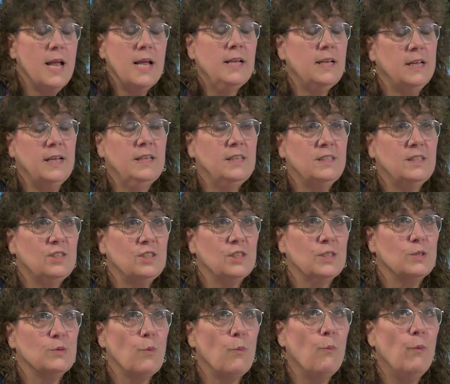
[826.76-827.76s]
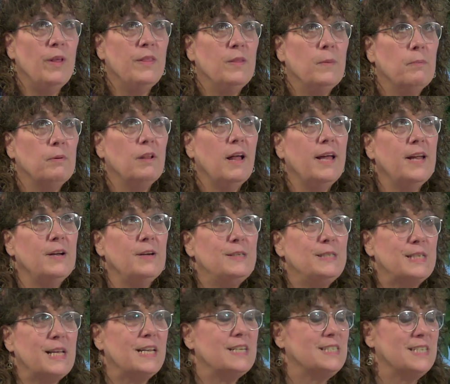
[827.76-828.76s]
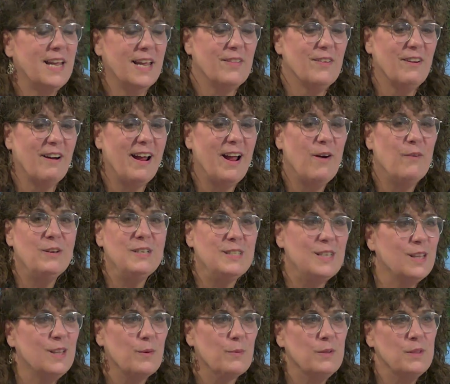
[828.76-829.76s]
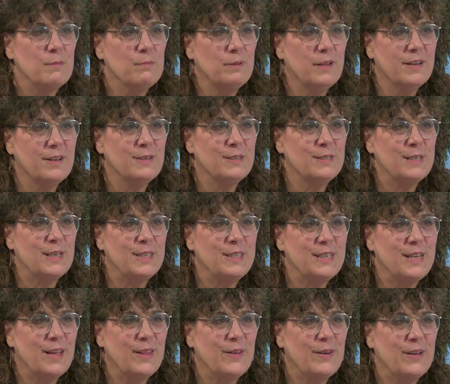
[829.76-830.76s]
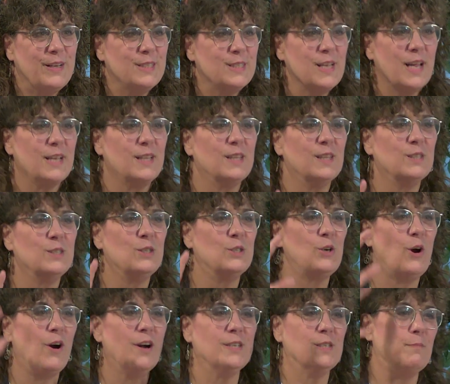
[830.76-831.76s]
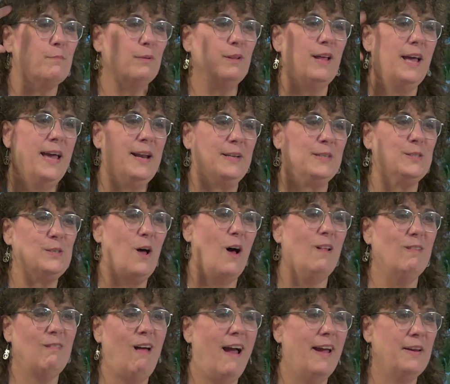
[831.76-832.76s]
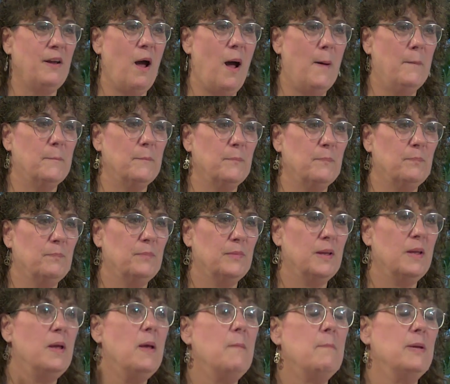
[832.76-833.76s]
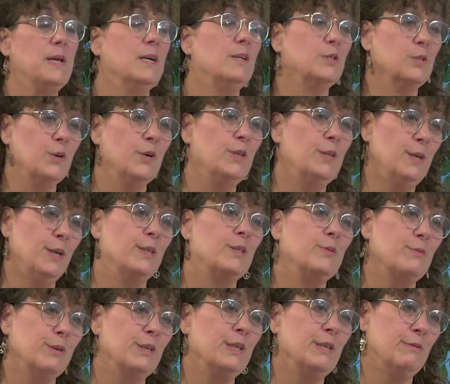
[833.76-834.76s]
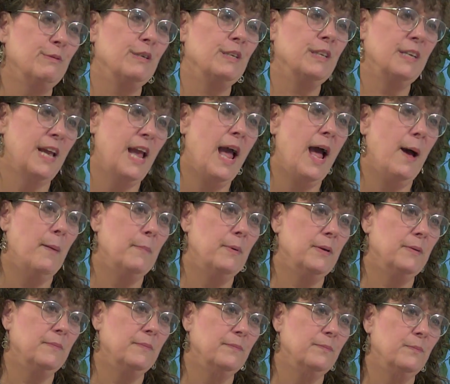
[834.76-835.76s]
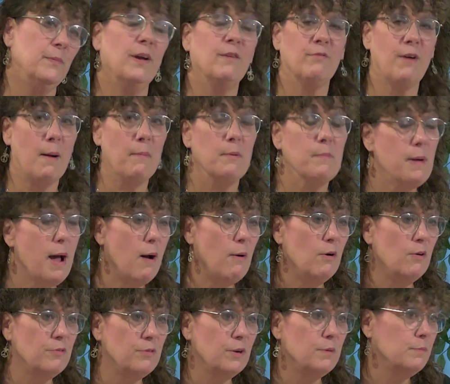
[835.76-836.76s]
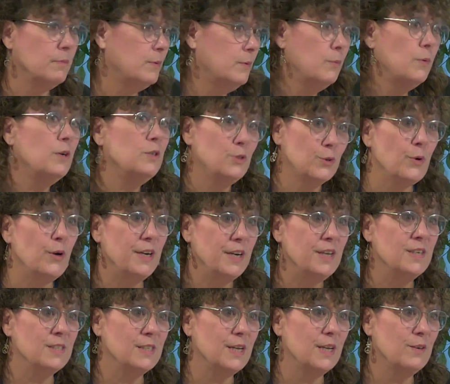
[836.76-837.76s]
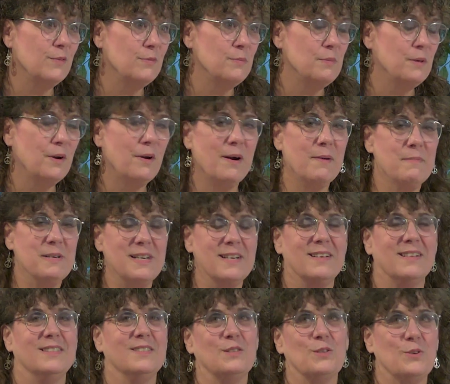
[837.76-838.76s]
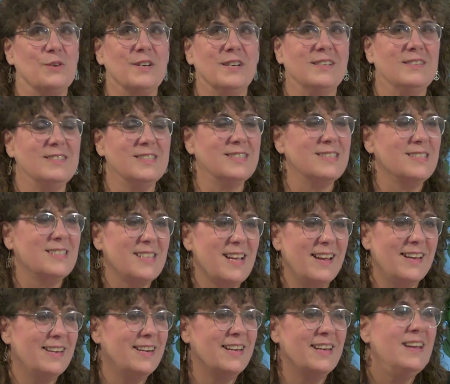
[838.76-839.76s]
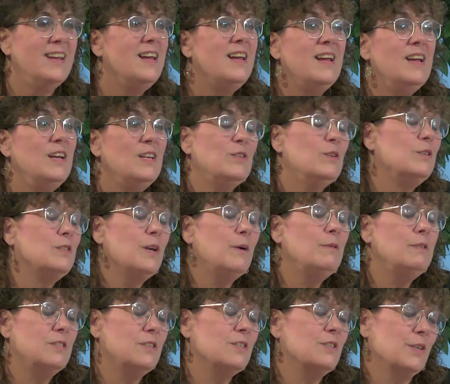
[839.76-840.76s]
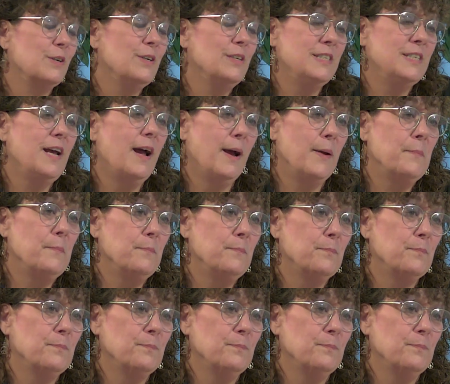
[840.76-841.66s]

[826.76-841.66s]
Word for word: it's just when the players get together, I always say that when the players get together, it's like the stars and planets all line up because good things really, really happen. We have Robert Powell from, um, joining us again from the Carbondale Historical Society. So it's always just a good time.